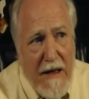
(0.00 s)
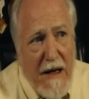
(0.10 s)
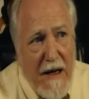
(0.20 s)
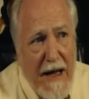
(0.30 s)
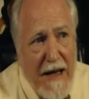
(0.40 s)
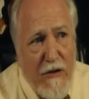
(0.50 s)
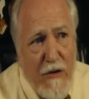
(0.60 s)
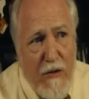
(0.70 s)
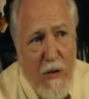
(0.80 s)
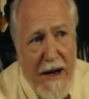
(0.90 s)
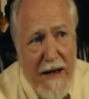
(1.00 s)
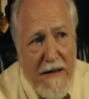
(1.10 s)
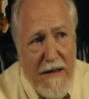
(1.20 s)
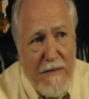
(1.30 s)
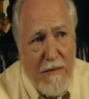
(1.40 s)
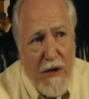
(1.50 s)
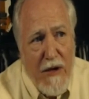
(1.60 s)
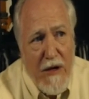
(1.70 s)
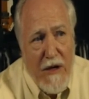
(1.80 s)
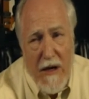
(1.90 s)
Andrew White's
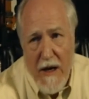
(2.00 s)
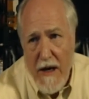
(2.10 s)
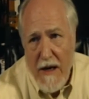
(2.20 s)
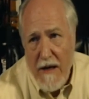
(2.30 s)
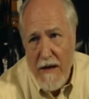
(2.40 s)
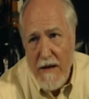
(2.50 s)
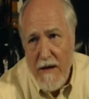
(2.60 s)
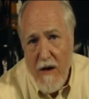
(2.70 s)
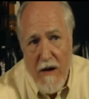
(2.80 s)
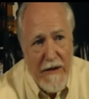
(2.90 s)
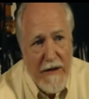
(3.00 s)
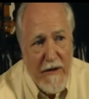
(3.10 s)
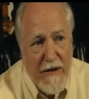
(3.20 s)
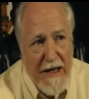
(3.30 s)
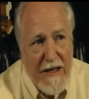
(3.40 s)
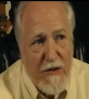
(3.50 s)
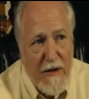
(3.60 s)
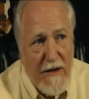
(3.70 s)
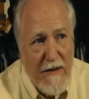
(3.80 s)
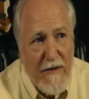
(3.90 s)
book called, A
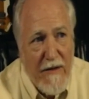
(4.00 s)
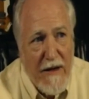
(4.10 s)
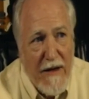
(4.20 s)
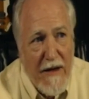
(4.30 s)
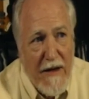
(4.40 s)
History of the